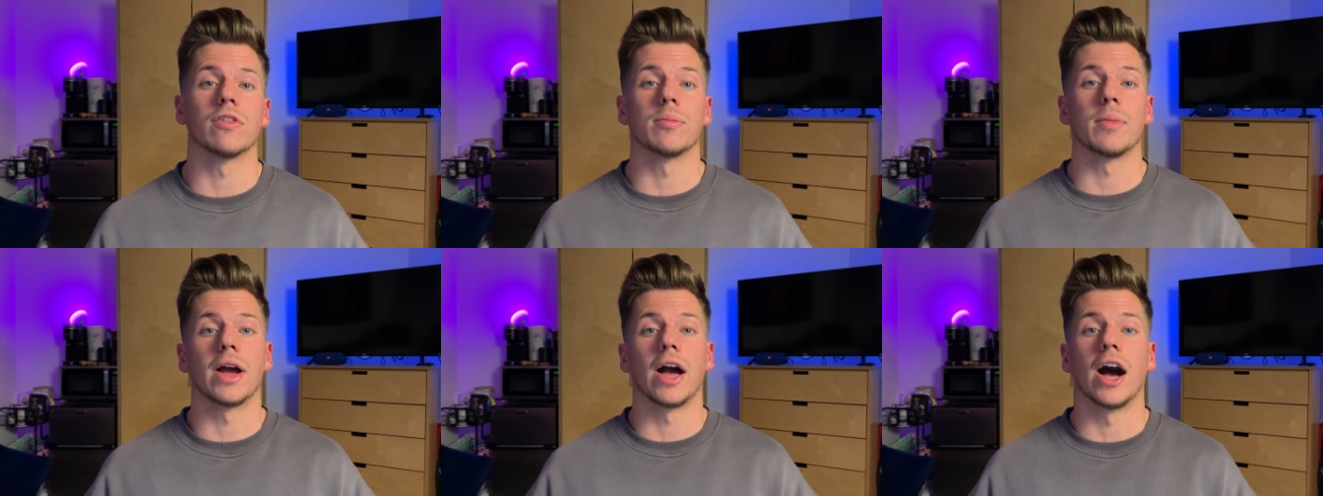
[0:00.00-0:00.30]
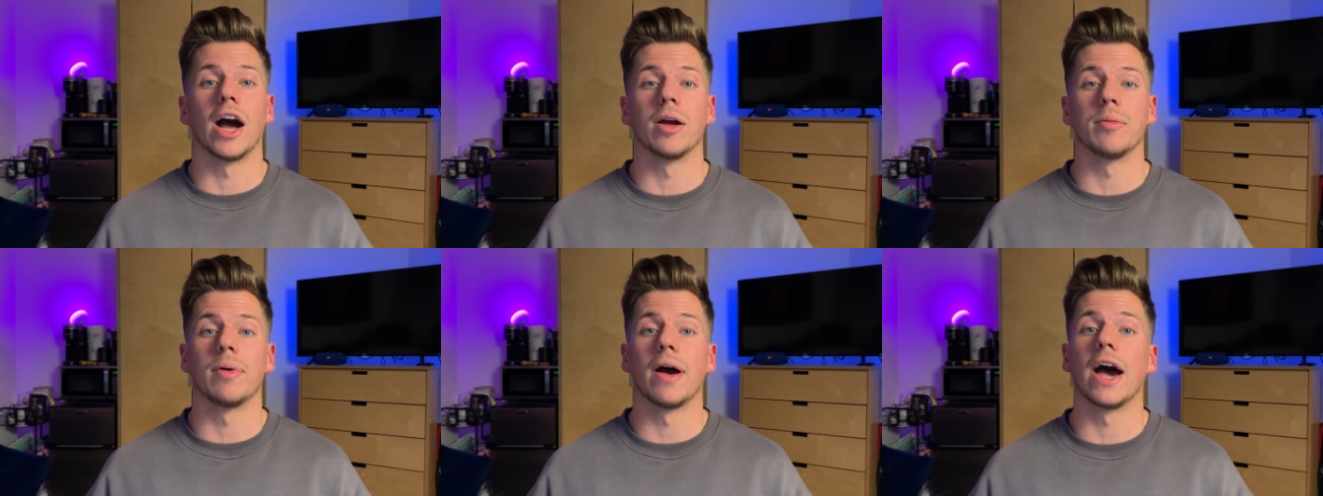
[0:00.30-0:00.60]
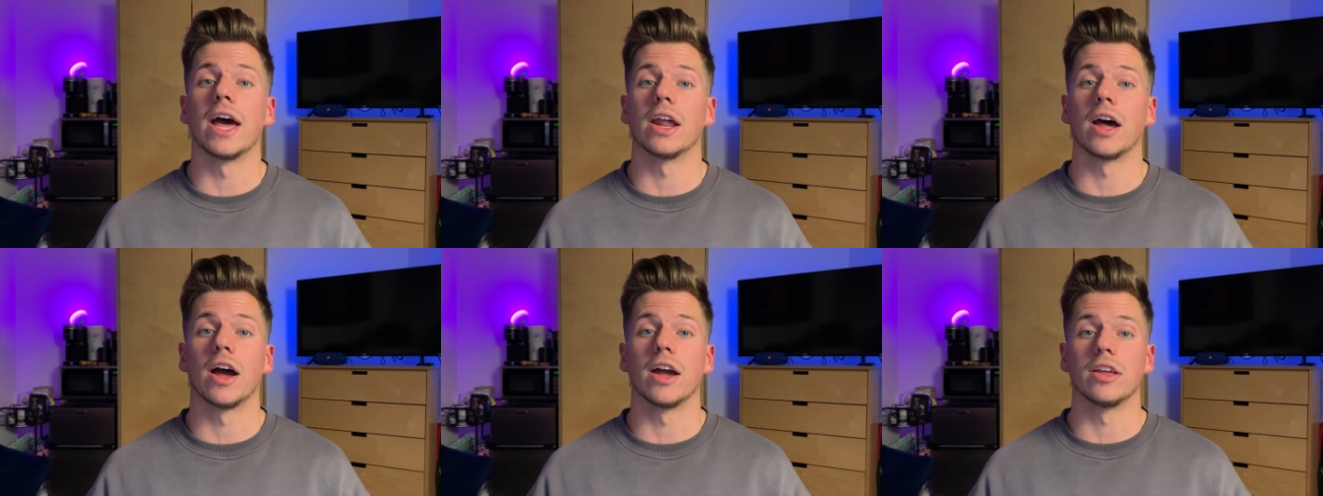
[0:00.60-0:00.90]
my
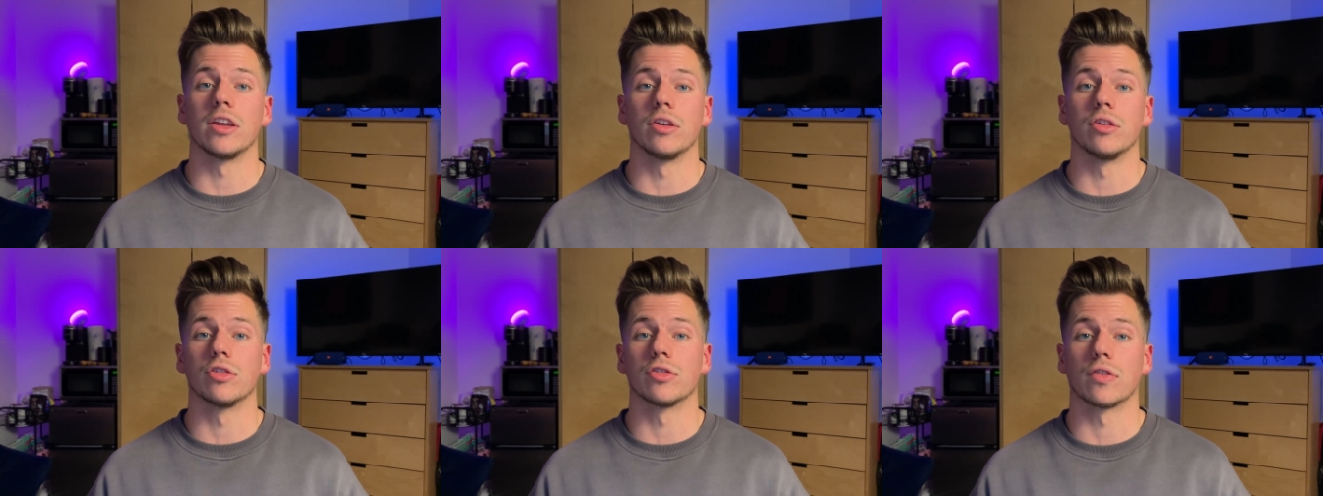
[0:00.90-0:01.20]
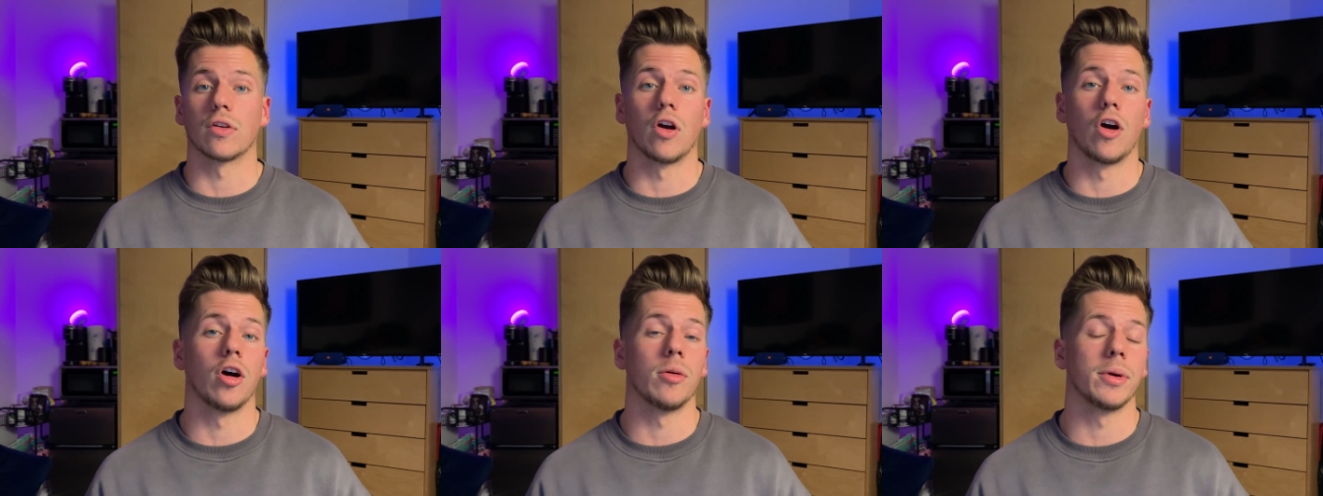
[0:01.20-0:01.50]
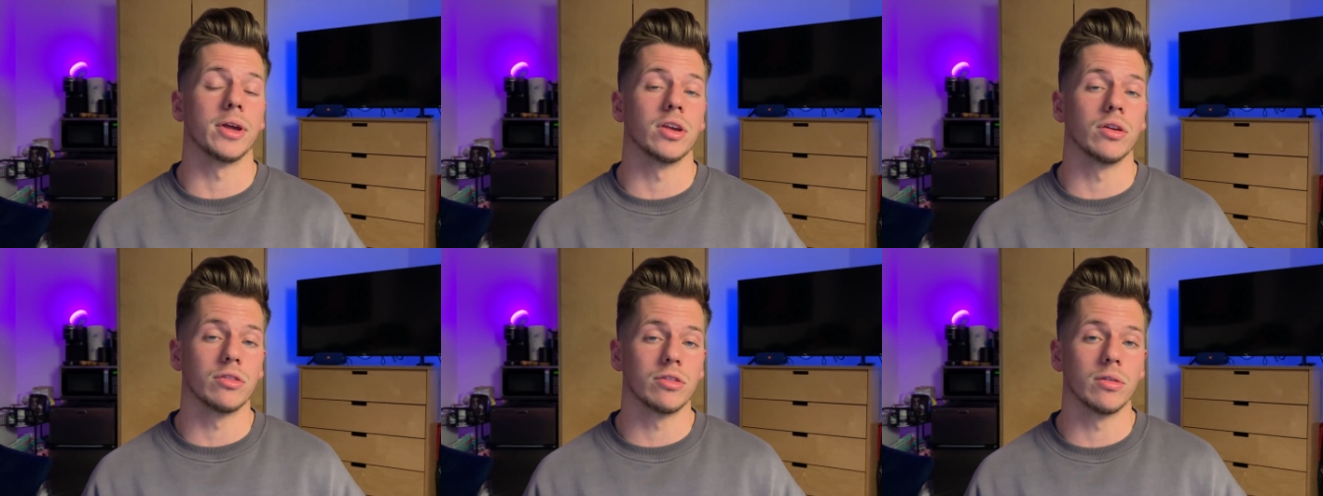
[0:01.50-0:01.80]
iPad I use for all my
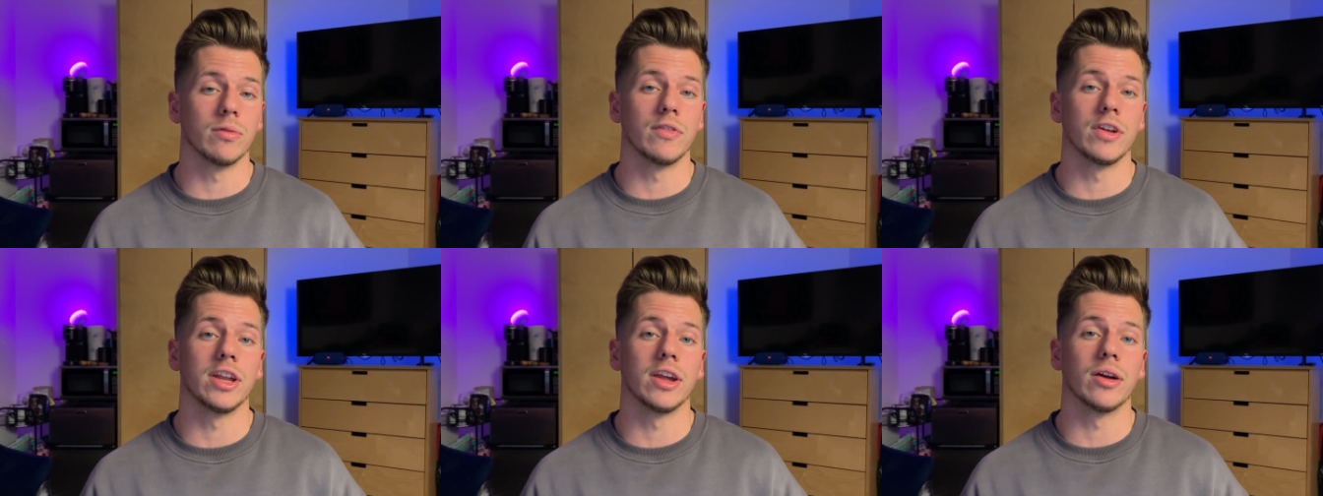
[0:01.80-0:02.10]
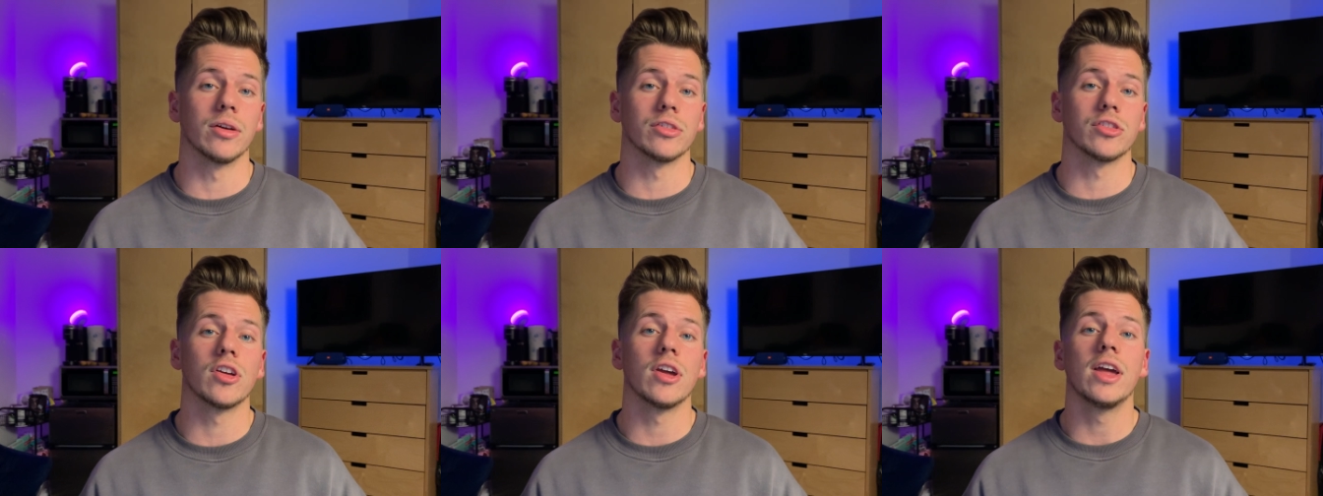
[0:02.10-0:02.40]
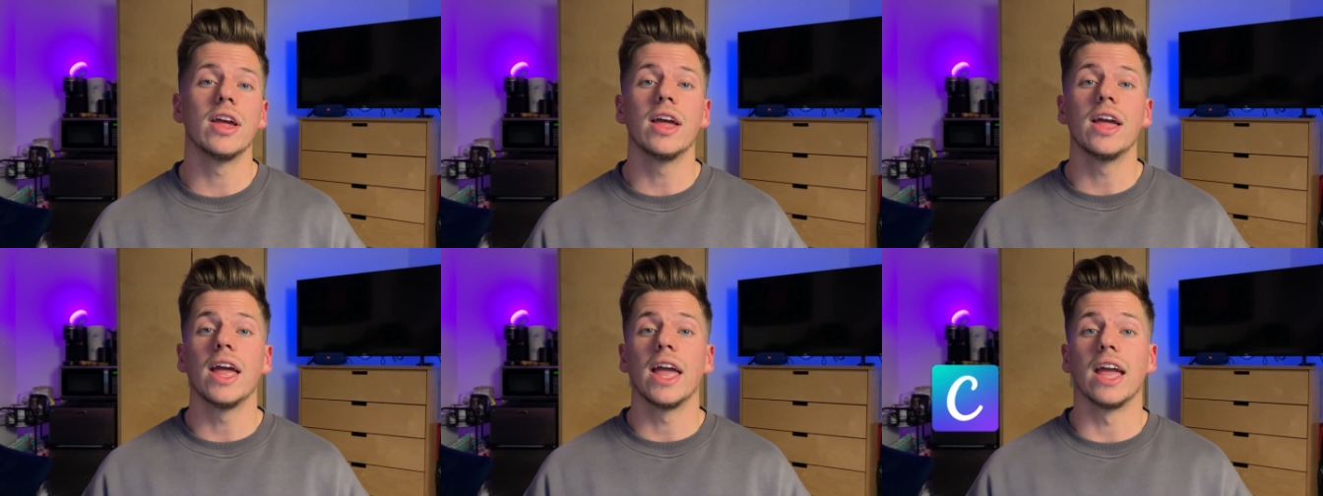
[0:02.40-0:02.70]
YouTube videos
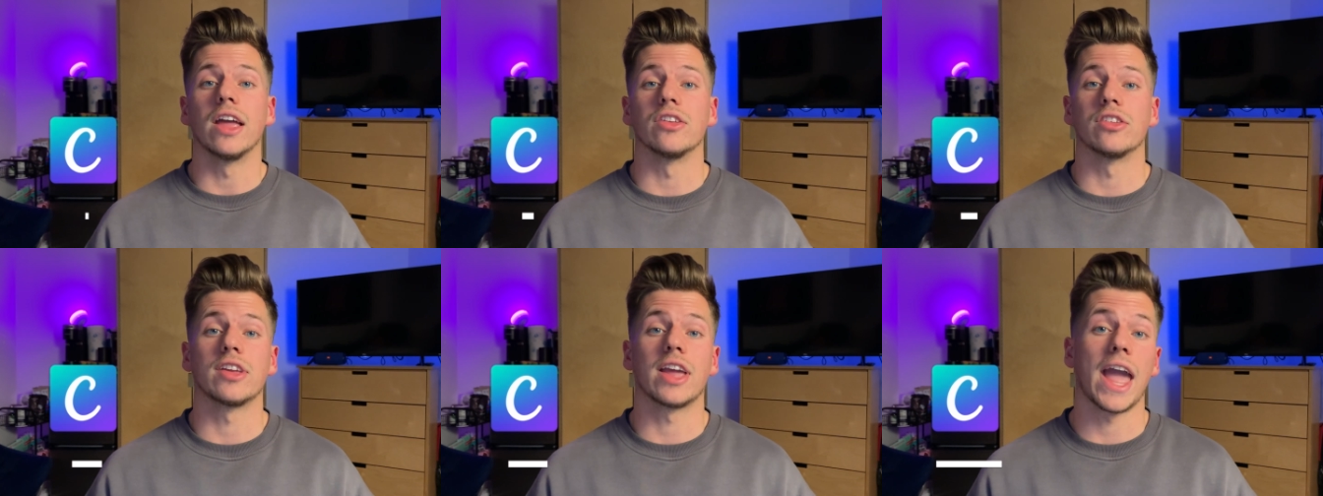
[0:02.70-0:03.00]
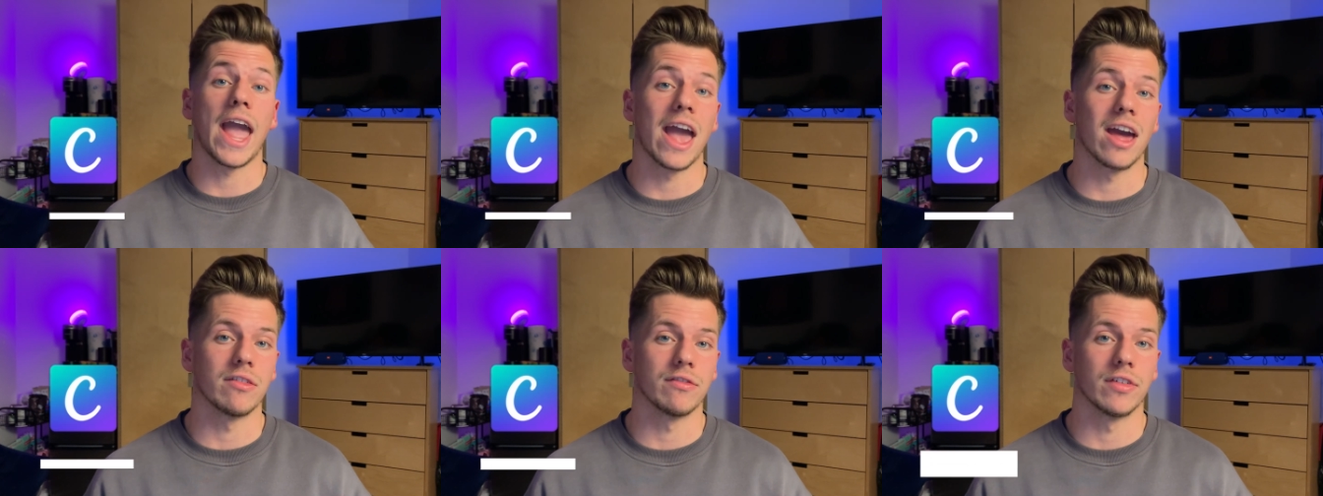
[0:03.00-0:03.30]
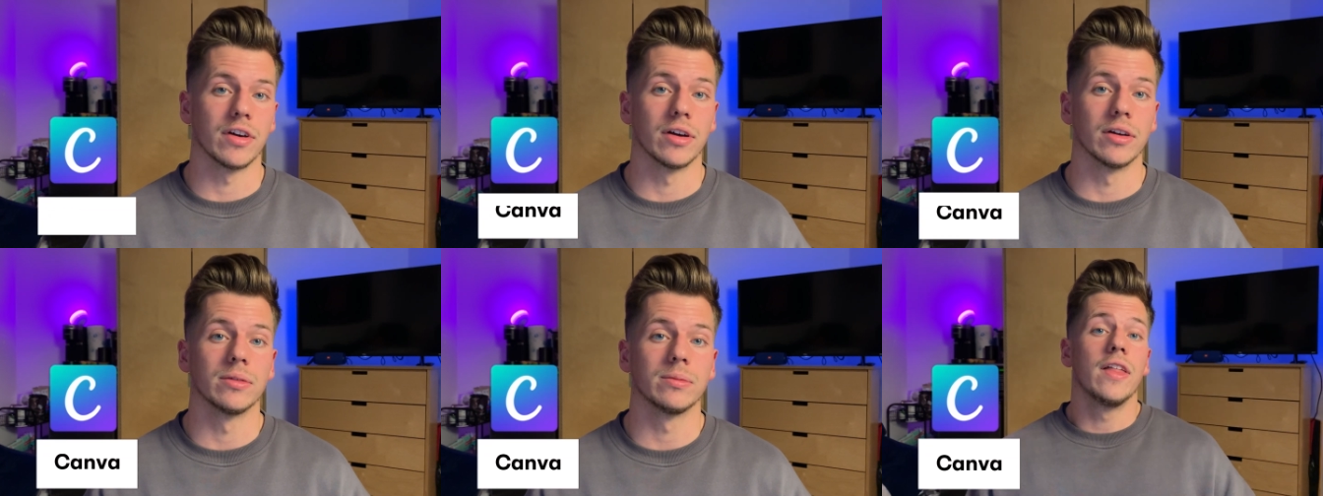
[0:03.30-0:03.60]
is
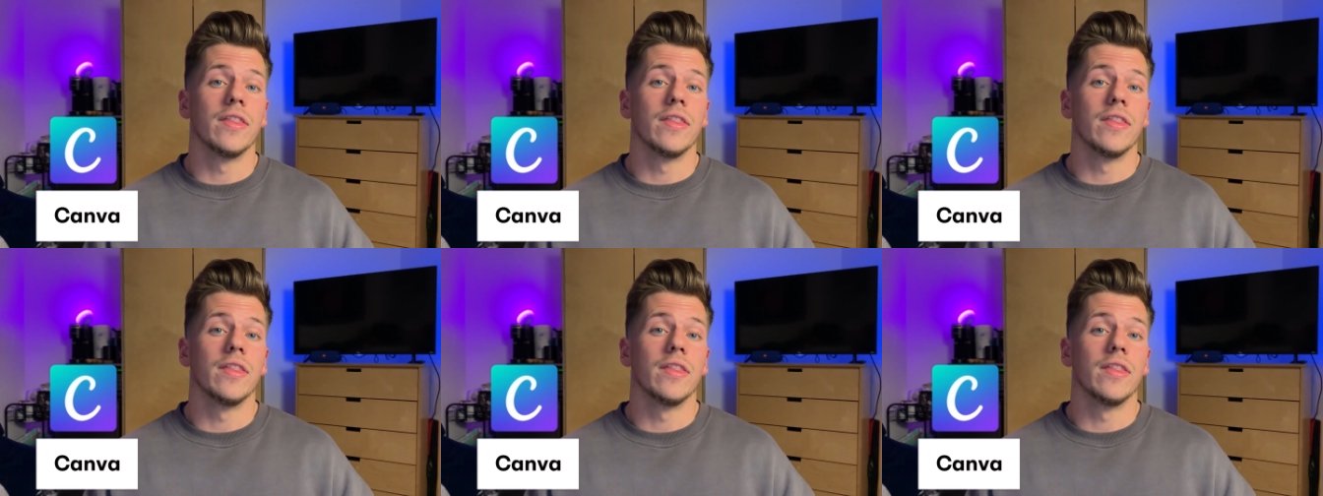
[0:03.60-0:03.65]
Canva.